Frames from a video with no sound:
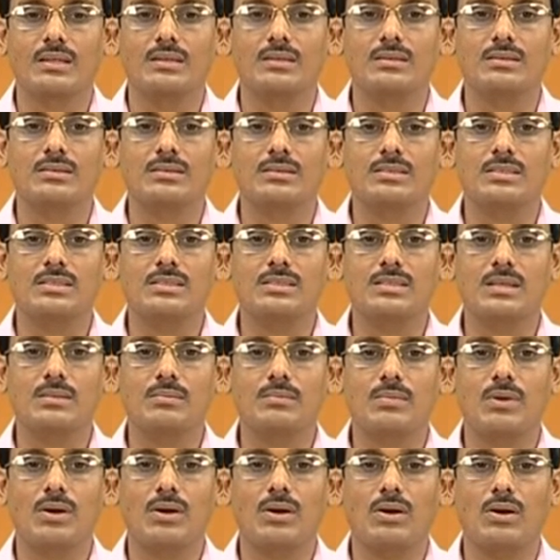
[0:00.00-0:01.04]
The system
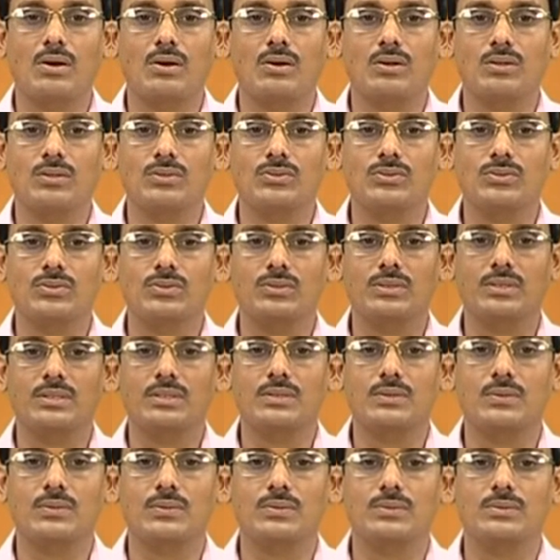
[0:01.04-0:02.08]
also
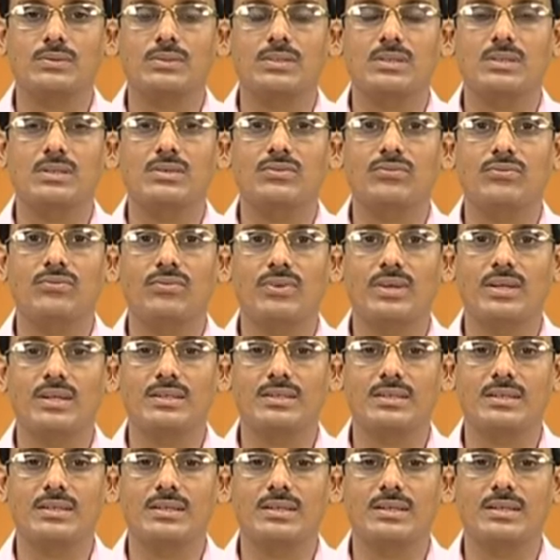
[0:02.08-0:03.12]
includes a
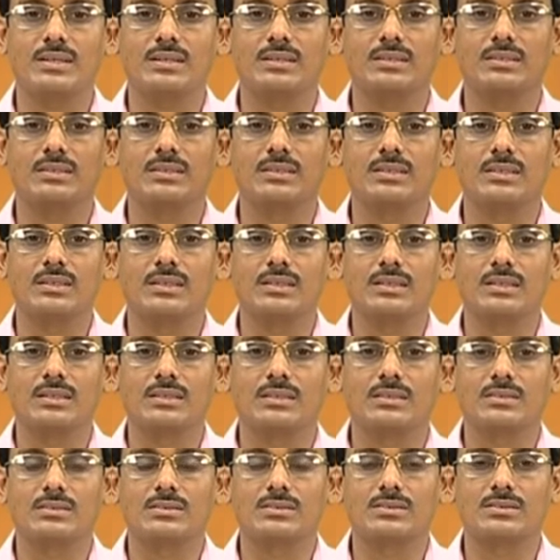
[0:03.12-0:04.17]
filter,
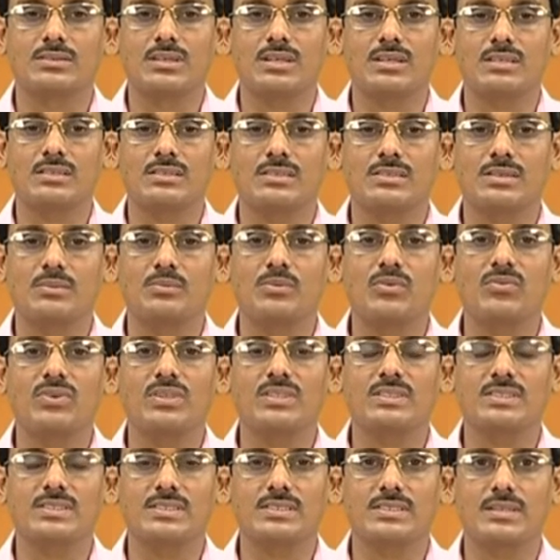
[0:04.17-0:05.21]
sludge removal
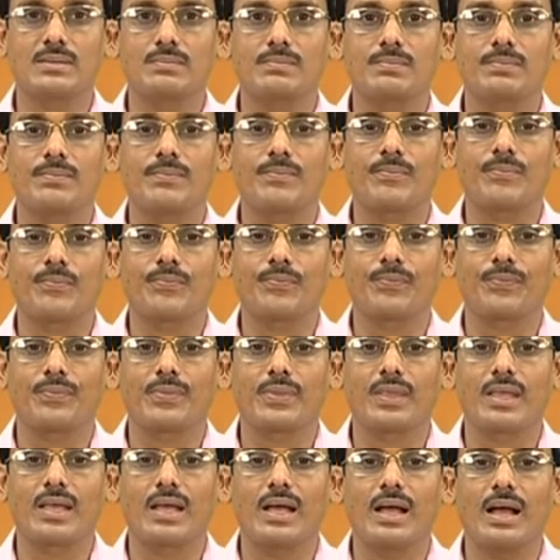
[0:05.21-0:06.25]
system
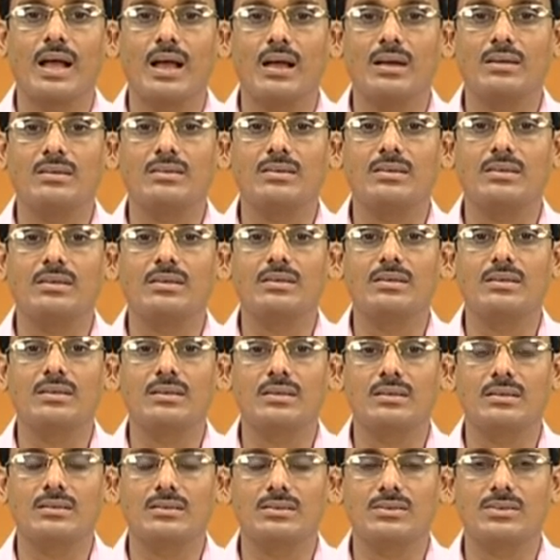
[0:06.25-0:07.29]
and
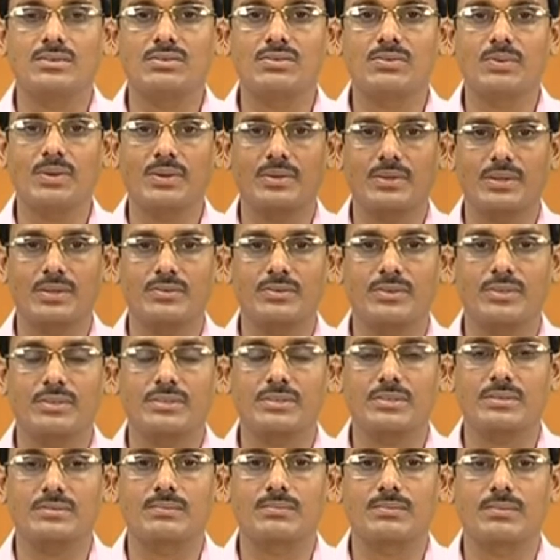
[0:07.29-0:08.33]
treatment
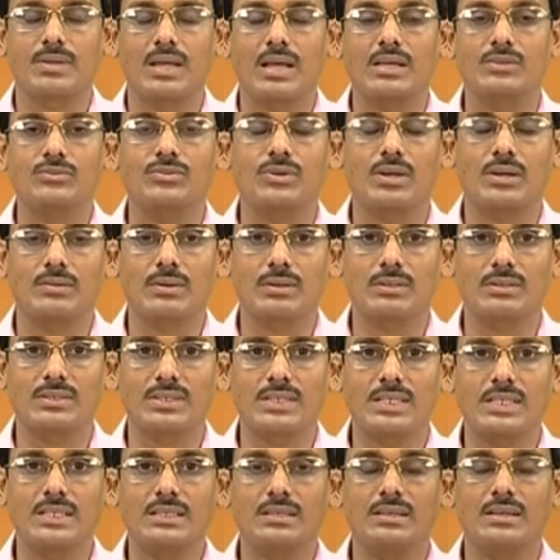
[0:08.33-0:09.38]
units. As we have
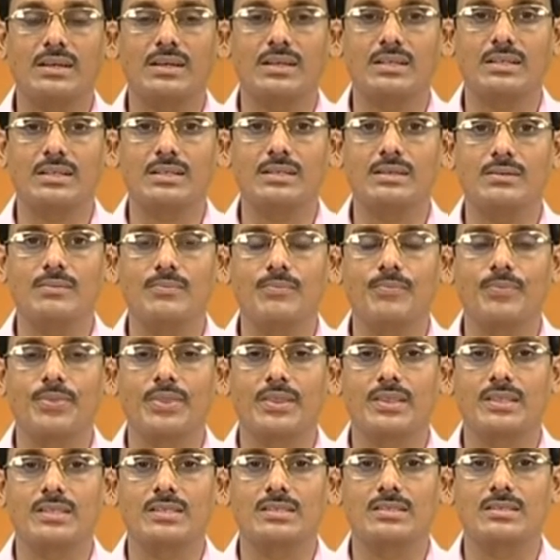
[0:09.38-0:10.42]
already indicated,
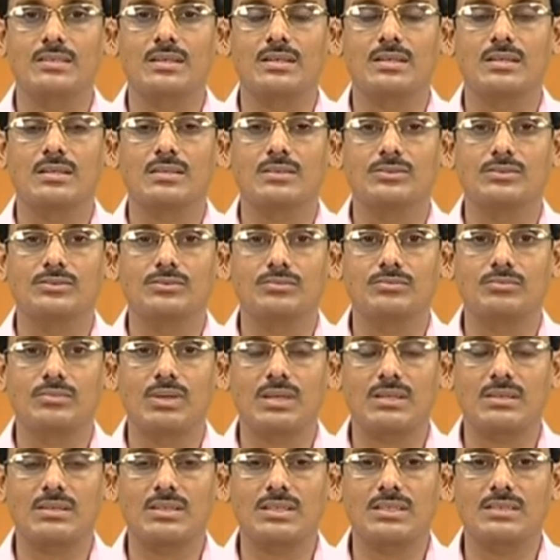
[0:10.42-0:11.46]
this
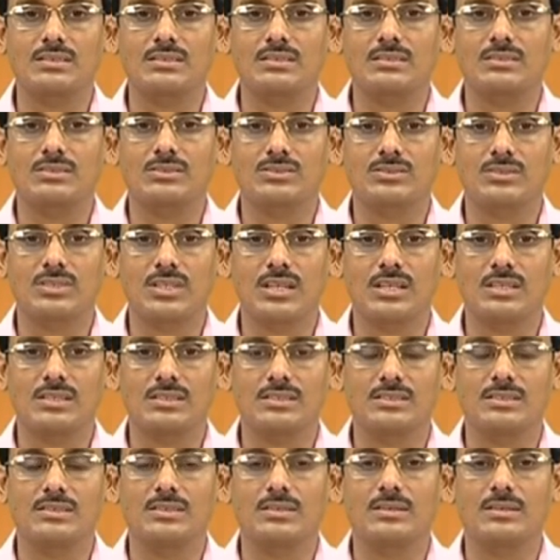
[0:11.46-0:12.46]
metallic sludge,